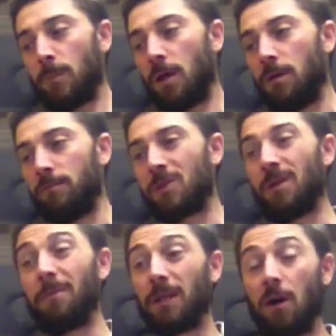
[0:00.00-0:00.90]
Um,
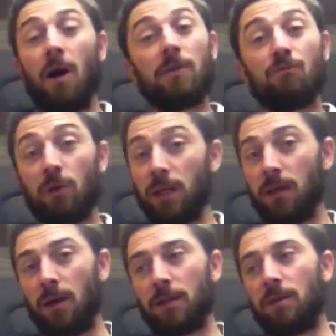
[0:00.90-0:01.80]
something that I really
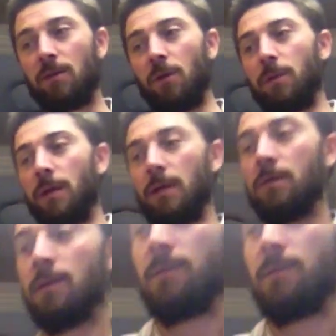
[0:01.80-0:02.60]
like to do with it